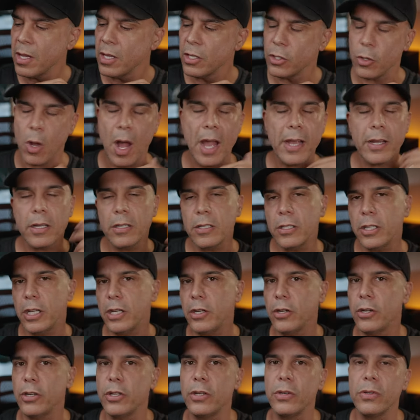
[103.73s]
So I
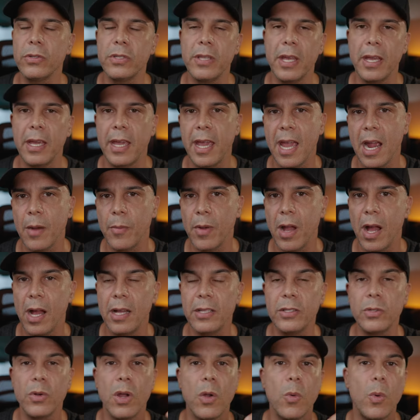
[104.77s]
continued to use the camera
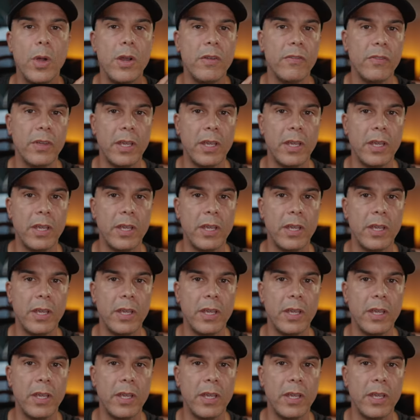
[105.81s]
until I went on